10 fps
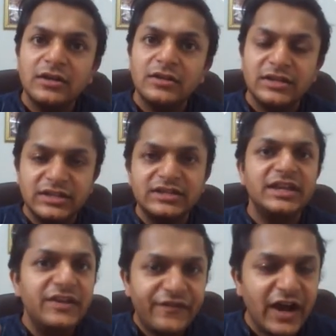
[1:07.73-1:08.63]
This is
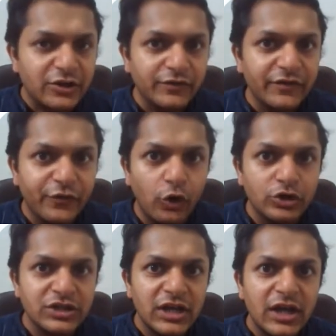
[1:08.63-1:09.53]
the effect of the
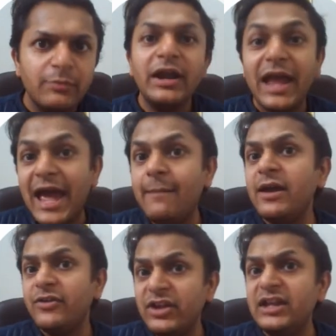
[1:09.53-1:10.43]
force. But am I
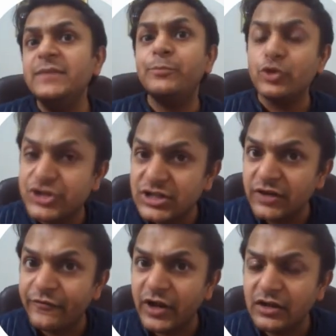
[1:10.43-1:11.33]
really pushed in the
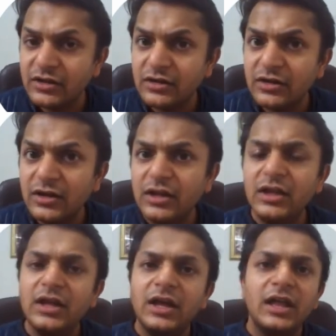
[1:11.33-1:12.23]
front?
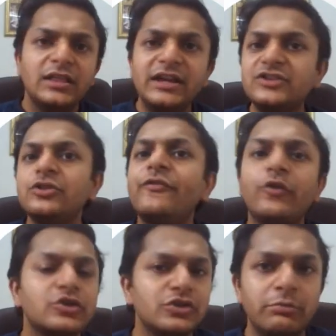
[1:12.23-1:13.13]
There is no
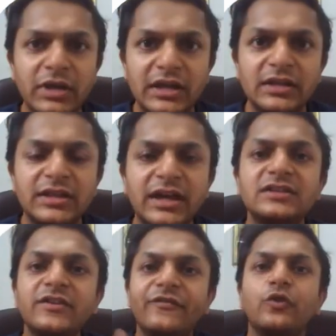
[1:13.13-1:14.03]
force on me. There
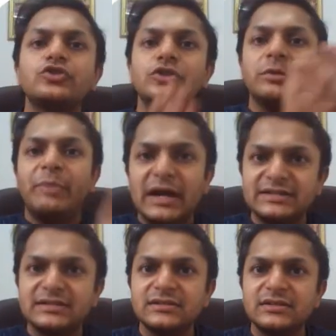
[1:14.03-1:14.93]
is a force on the
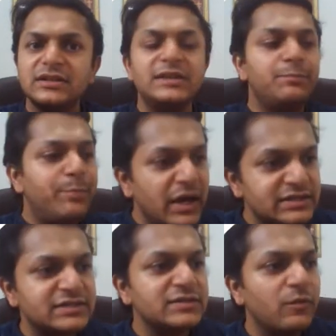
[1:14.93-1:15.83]
bus. The
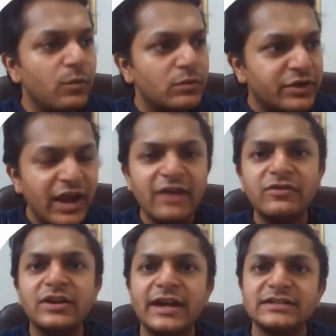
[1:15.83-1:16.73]
bus
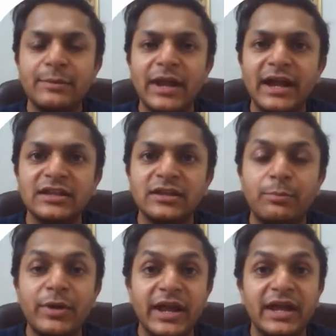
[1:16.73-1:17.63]
driver has applied the
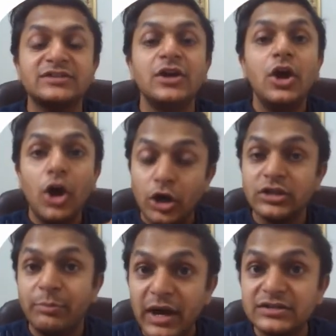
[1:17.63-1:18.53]
brakes on
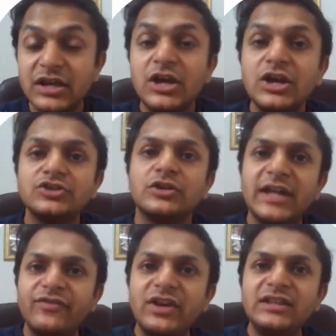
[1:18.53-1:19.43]
the bus. So
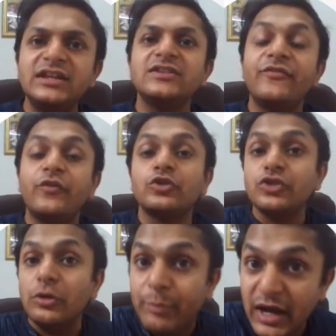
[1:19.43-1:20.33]
definitely there is a force
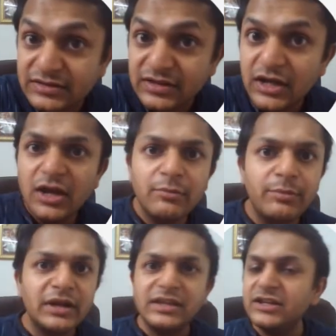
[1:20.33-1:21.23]
on bus,
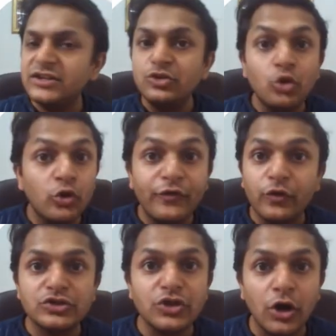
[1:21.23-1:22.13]
but there is no
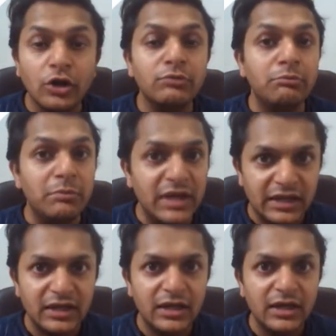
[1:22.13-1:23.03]
force on
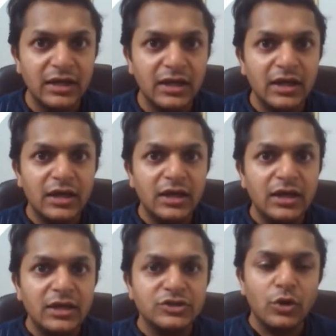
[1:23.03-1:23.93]
me.
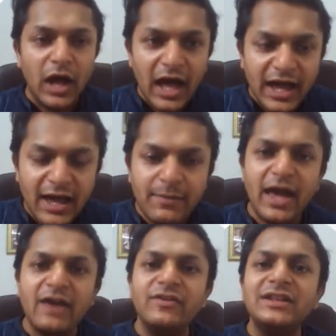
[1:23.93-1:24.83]
So I am
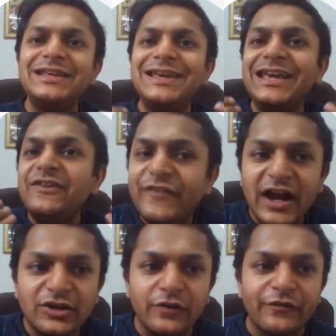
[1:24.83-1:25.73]
having the
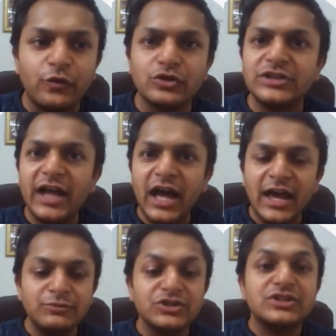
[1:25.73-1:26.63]
effect of force that I
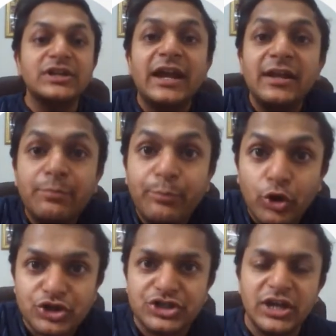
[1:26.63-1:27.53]
am just getting
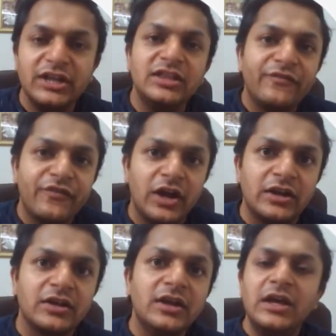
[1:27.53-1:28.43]
pushed in the
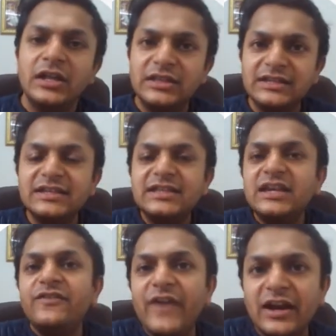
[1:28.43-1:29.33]
front. This is the
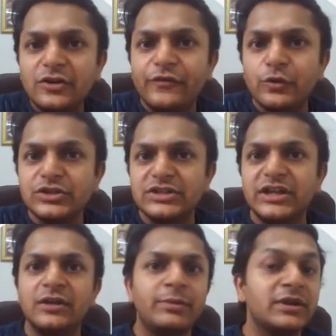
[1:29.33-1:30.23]
effect of force is
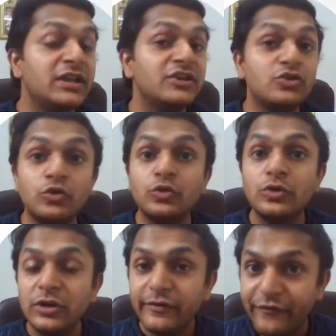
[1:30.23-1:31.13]
there, but there is no
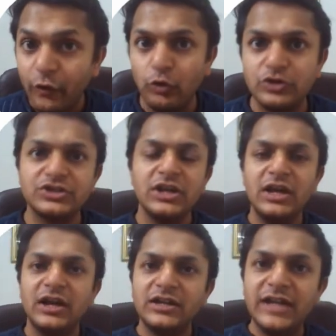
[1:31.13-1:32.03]
force
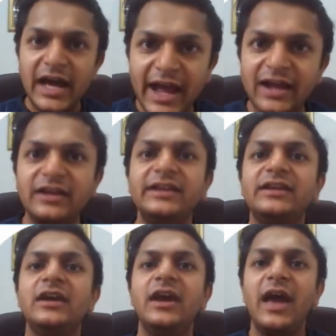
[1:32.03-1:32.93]
directly
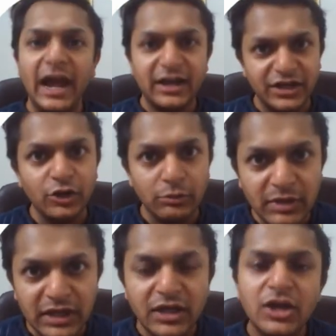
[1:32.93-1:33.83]
acting on
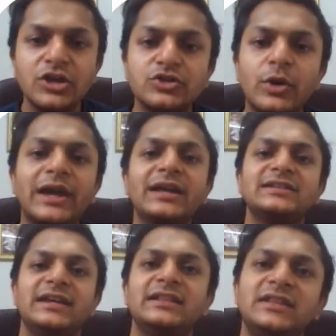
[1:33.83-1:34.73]
me. So I can
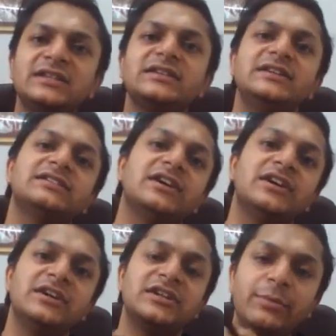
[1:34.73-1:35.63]
say this is
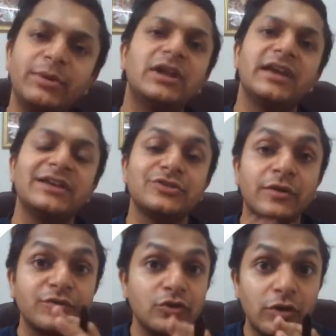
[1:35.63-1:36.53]
a typical case
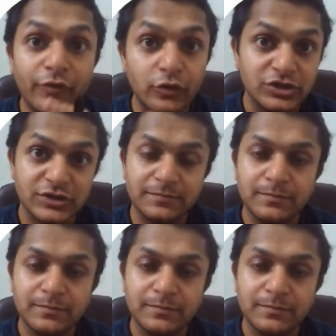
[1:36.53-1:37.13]
of pseudo force.